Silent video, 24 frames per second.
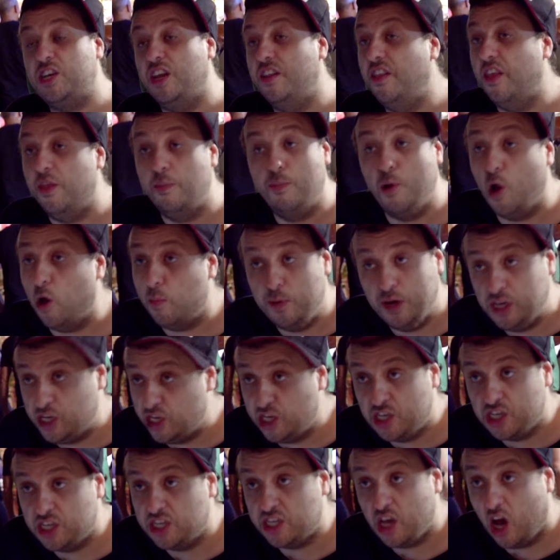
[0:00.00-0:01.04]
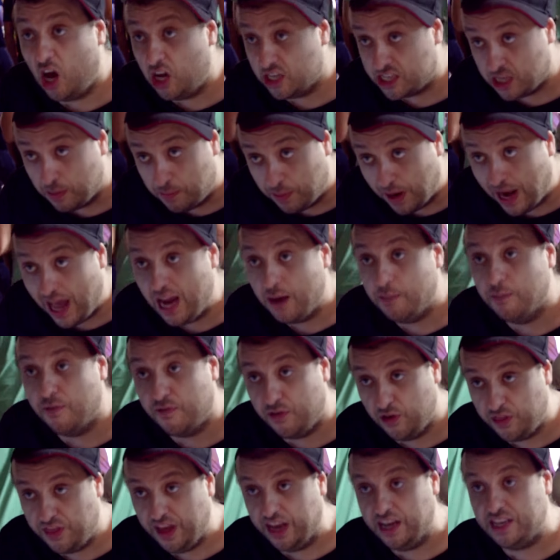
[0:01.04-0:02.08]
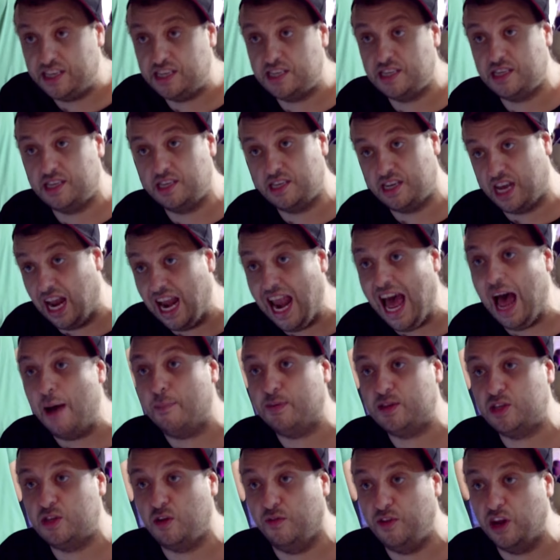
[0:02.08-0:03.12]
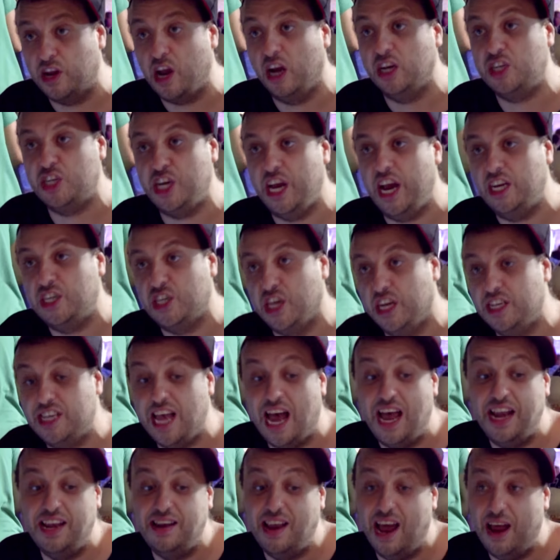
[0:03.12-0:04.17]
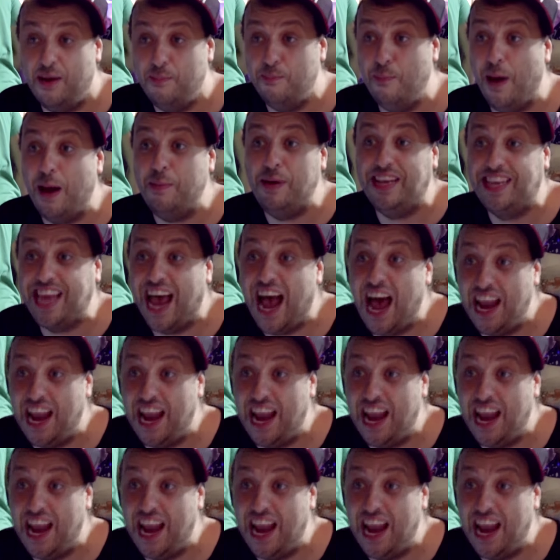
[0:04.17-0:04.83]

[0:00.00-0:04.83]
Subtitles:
that the block producers are to blame for this collapse of negotiations, and maybe Dan